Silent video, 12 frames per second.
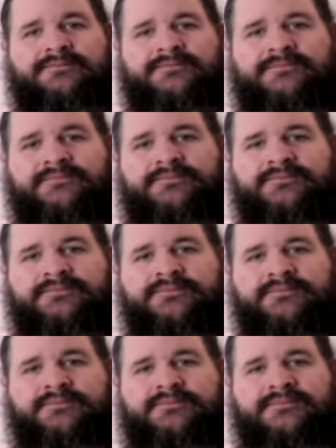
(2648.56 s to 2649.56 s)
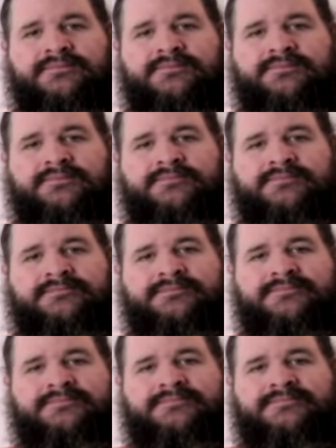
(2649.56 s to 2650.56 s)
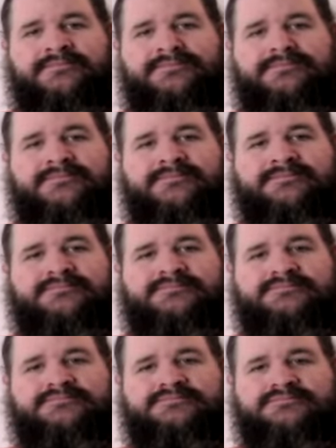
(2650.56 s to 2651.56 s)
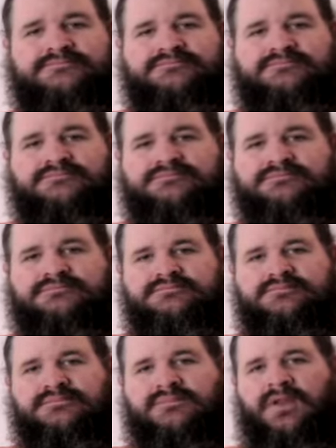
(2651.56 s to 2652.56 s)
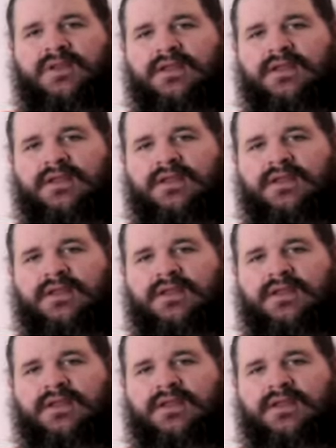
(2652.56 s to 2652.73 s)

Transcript: No one is speaking in this clip.